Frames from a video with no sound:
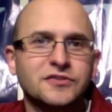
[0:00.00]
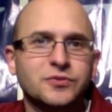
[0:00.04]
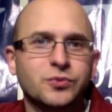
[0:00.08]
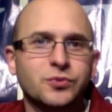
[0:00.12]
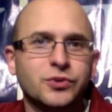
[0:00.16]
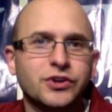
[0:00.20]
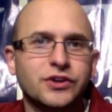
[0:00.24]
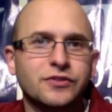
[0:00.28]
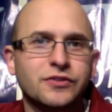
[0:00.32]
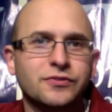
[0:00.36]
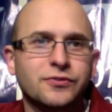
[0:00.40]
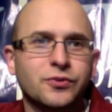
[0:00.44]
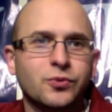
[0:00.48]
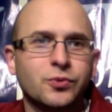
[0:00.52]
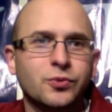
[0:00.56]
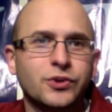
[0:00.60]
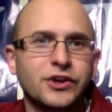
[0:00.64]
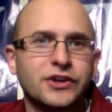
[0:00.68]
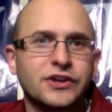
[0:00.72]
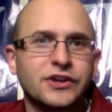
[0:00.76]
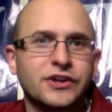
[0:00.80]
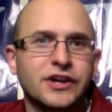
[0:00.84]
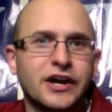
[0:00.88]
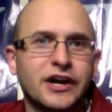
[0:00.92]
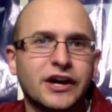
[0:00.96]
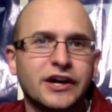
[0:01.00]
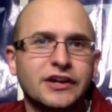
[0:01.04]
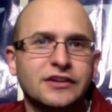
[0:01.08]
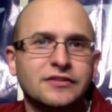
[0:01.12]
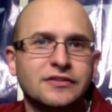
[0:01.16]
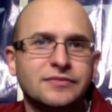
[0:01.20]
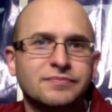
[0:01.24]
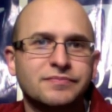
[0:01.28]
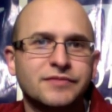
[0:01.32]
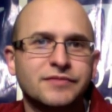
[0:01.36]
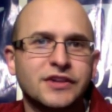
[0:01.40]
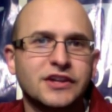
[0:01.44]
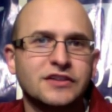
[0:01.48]
week for Week 9.
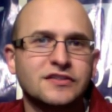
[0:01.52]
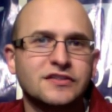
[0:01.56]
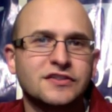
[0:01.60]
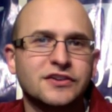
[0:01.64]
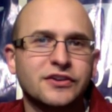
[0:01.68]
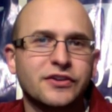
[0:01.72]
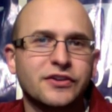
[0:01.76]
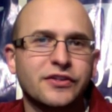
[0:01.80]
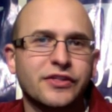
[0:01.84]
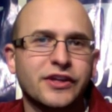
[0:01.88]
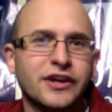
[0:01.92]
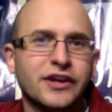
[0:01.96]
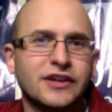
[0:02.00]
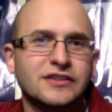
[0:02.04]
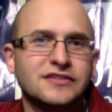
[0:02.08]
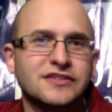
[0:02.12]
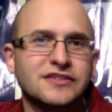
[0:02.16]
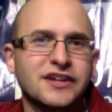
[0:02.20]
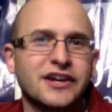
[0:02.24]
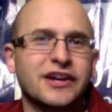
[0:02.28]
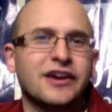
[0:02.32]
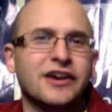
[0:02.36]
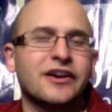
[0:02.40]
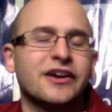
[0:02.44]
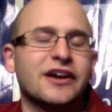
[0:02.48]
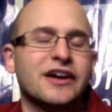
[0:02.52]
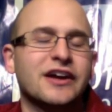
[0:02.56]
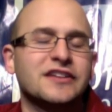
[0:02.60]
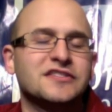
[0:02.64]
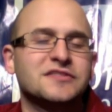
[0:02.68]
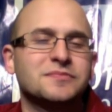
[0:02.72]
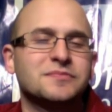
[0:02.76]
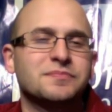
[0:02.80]
Until then, take care, guys.